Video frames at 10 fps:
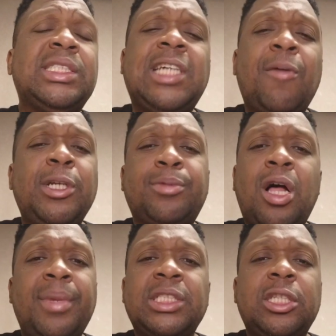South Beach
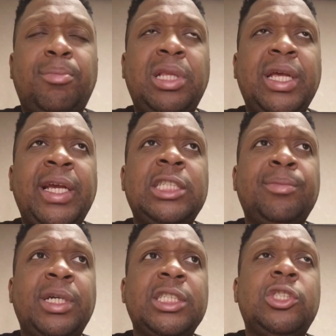probably isn't the place,
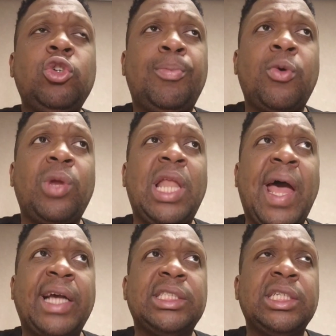but it's super
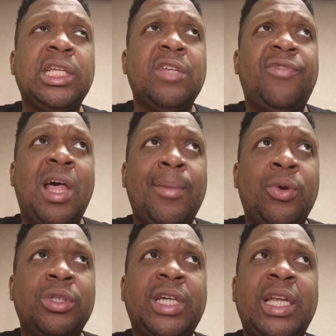relaxing. It's family
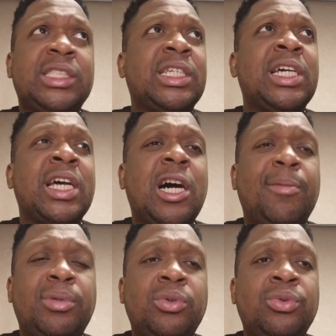orientated. It's
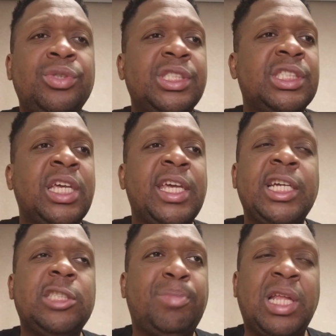couples, it's
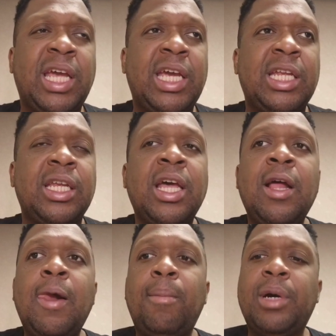kids playing.
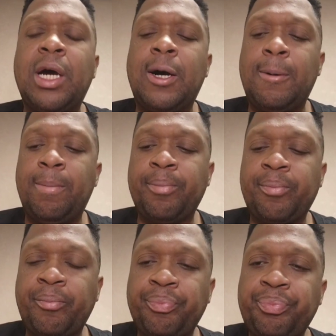But
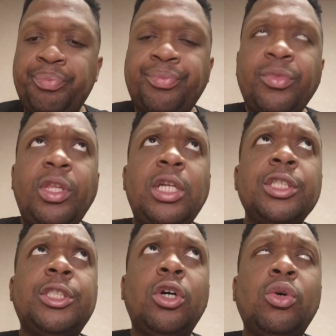
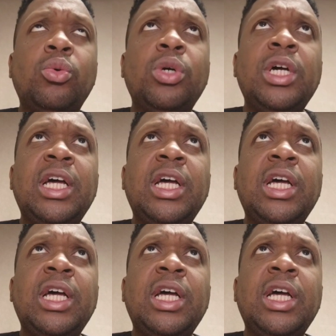so